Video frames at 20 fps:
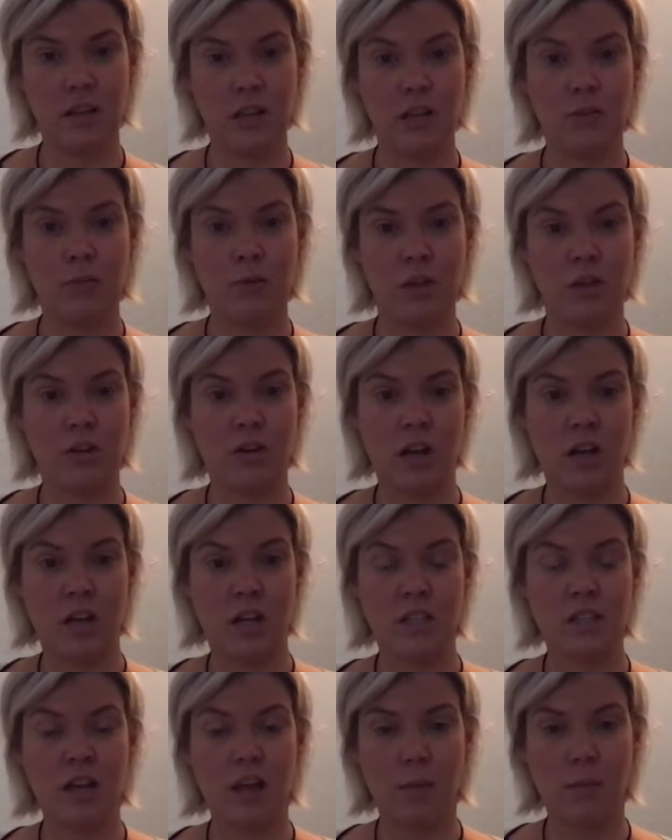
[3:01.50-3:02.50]
when you're on a
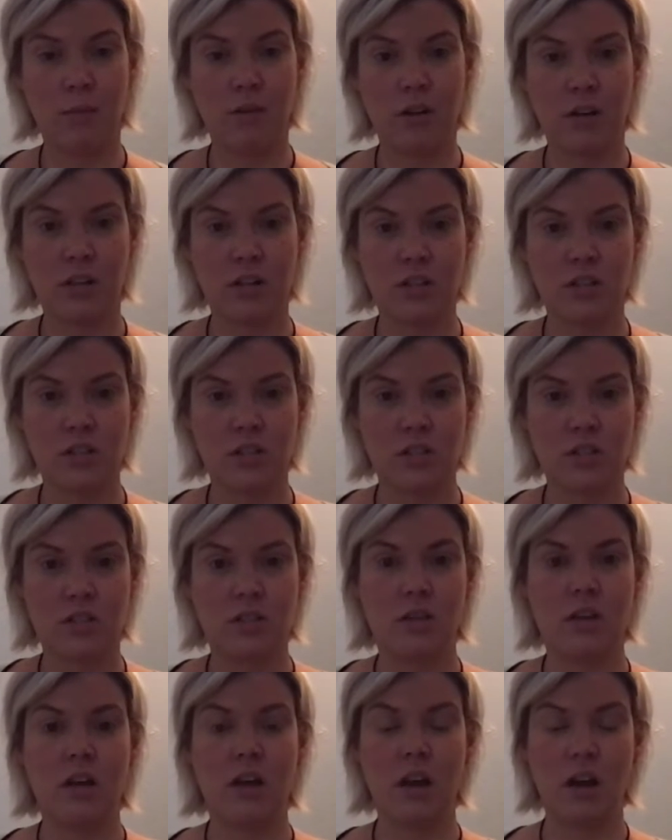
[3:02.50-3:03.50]
time crunch,
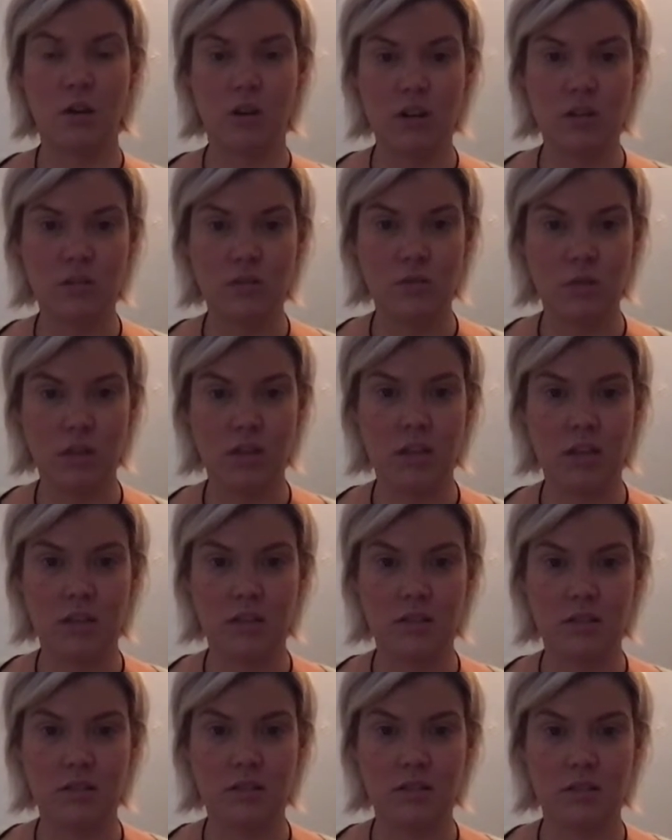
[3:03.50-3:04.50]
how to do
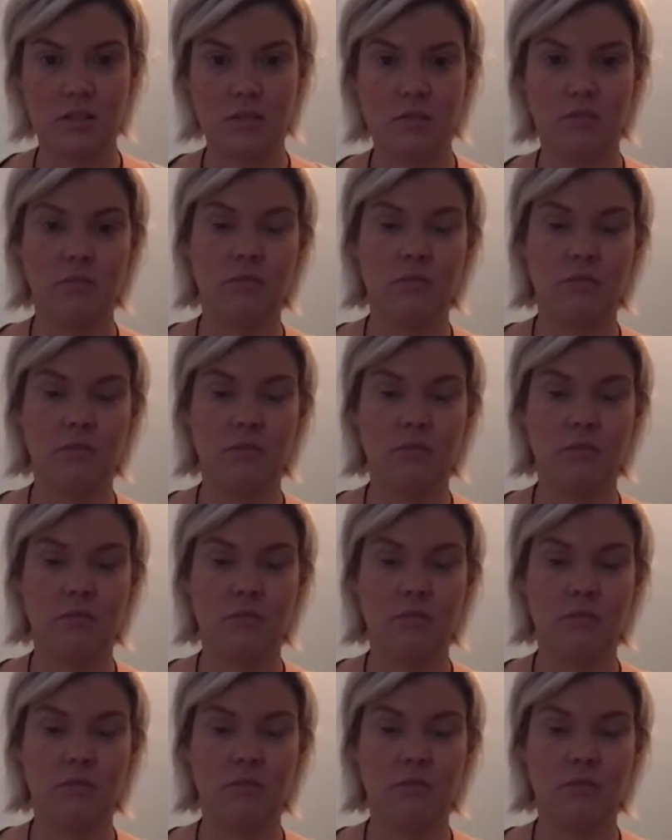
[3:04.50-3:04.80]
things,